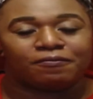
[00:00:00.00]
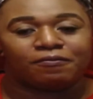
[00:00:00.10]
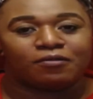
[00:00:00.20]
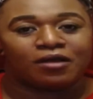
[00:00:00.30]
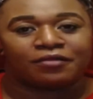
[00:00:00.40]

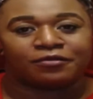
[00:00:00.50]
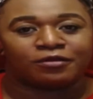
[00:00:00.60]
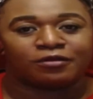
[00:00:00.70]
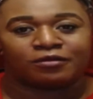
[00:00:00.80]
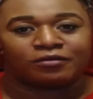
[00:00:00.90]

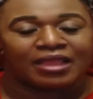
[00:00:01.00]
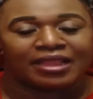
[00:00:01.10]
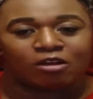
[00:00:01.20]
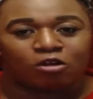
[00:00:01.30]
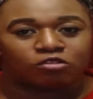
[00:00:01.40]
other
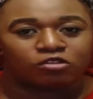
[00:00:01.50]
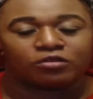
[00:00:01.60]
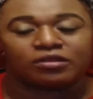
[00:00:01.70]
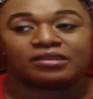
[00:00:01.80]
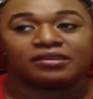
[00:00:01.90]
like
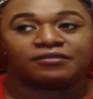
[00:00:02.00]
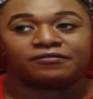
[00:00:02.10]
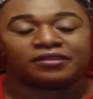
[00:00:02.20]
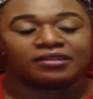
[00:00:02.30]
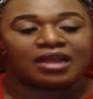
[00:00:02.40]
alternative and